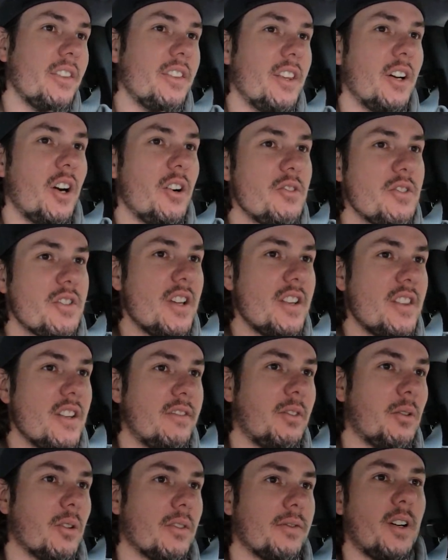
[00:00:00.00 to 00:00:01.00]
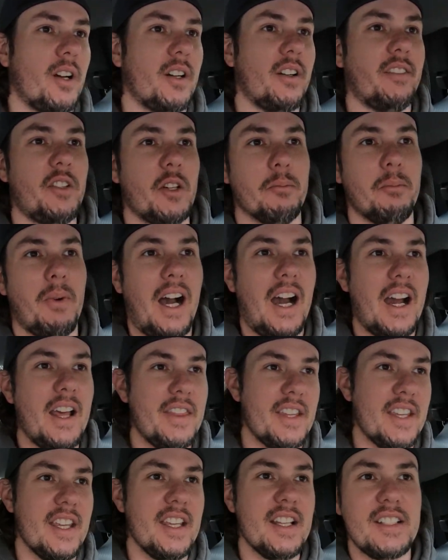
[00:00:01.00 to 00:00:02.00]
those in the forefront of your
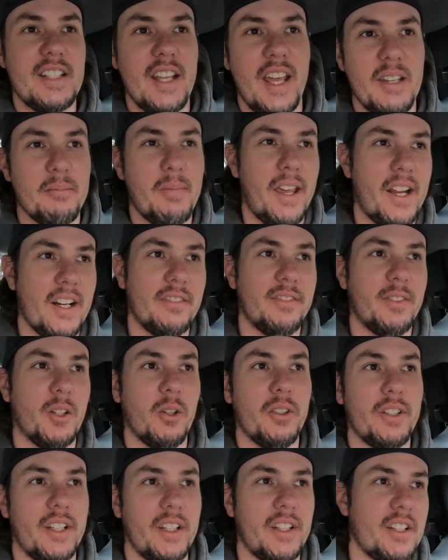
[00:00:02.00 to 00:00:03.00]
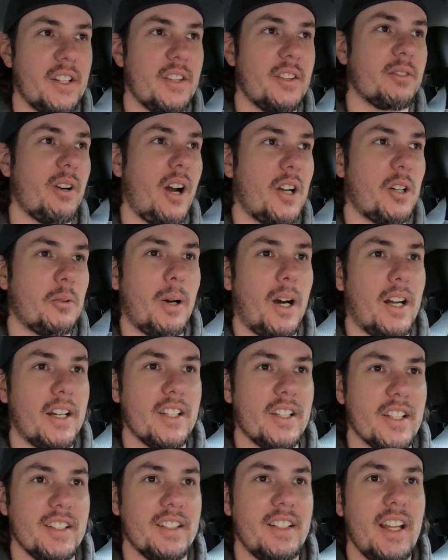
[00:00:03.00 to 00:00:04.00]
mind. The intake manifold and the throttle
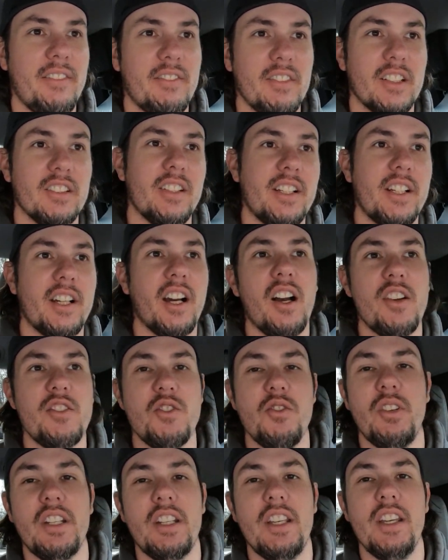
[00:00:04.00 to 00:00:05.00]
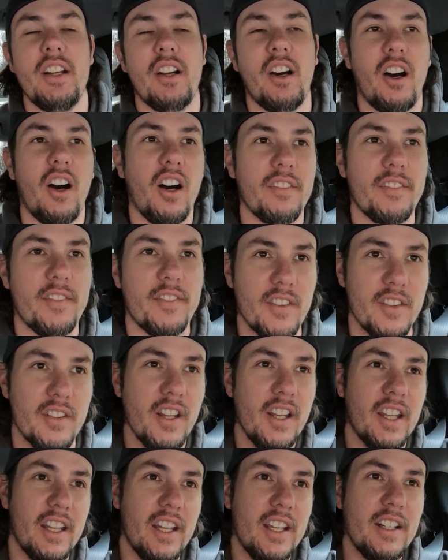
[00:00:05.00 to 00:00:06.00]
body could definitely cause you to get off
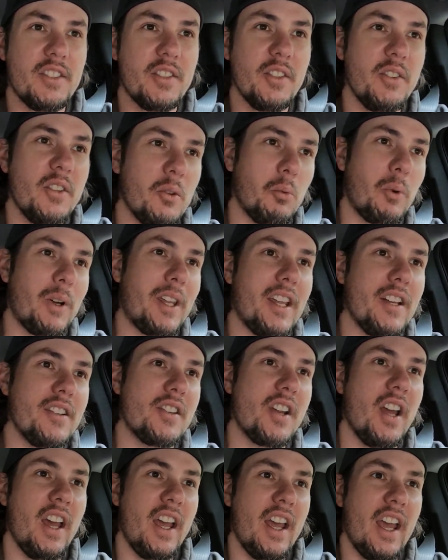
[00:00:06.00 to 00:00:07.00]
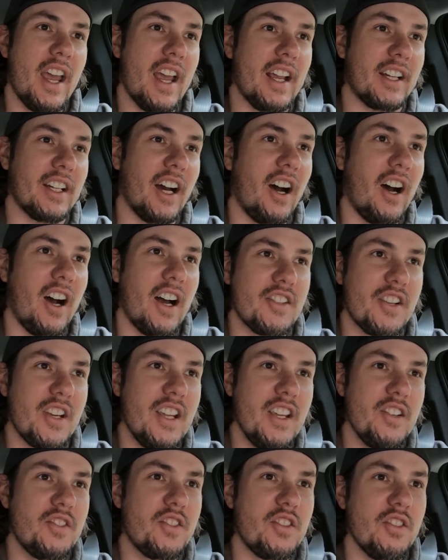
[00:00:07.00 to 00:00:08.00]
into the weeds and cause
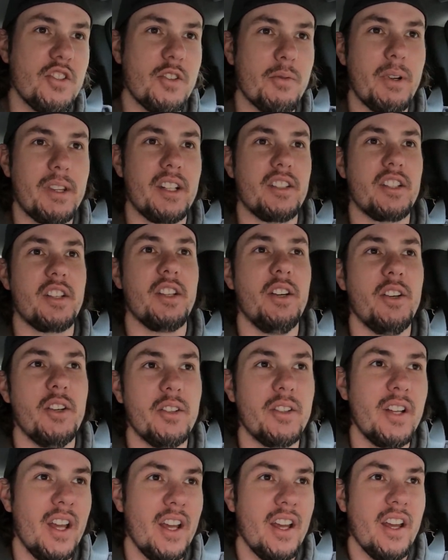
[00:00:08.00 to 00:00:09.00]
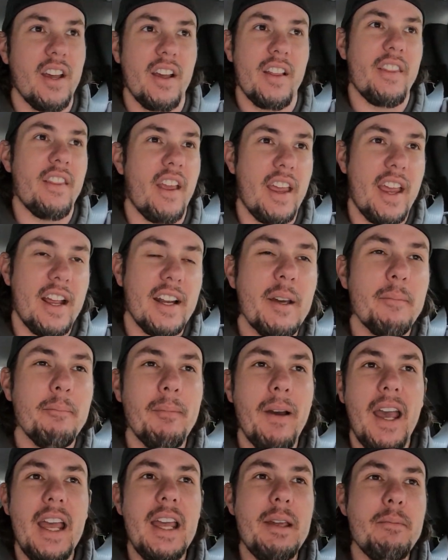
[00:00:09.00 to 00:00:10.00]
issues with the tune. And it
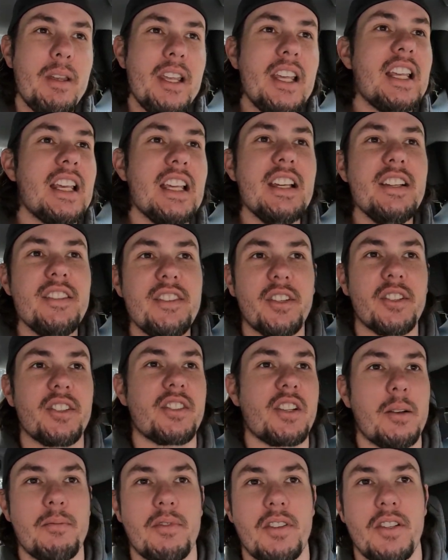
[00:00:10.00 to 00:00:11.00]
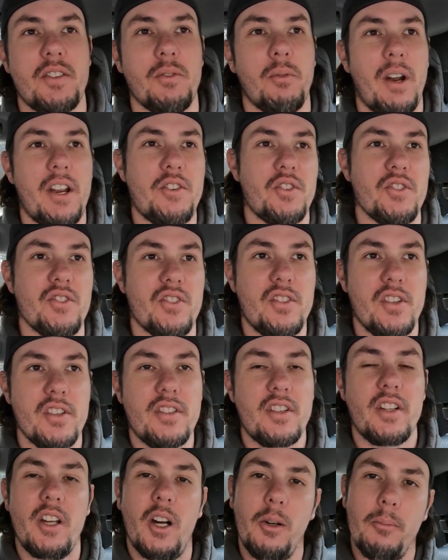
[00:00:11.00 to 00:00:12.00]
may be easier in some situations
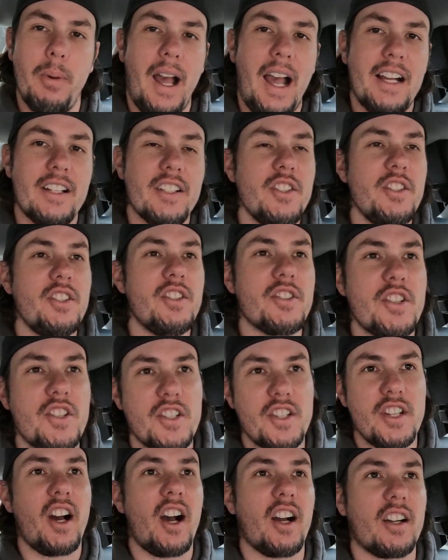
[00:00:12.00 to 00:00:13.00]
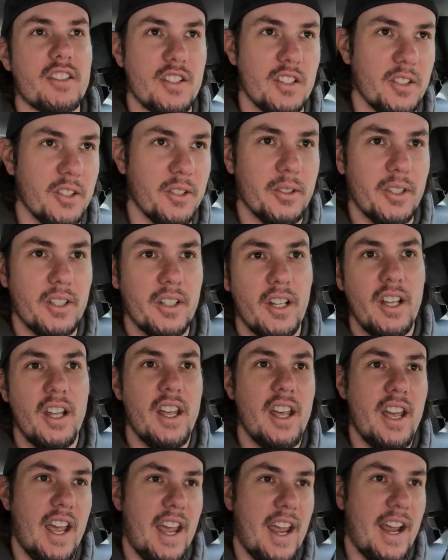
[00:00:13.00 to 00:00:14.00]
just to go back to your stock tune
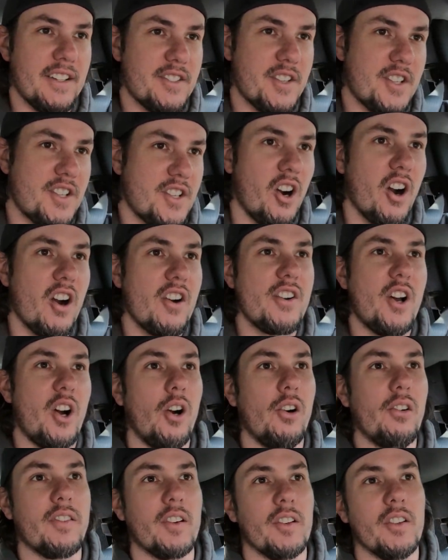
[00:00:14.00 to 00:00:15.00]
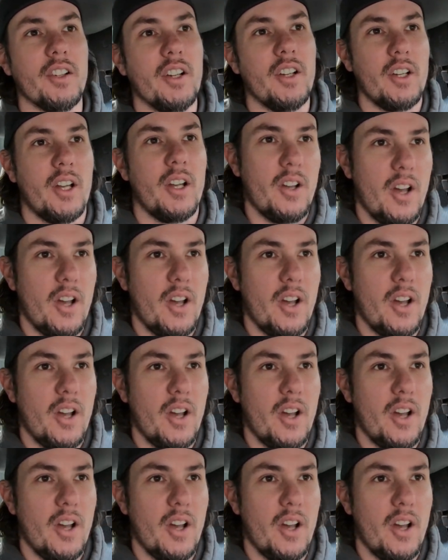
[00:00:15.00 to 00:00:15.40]
and start over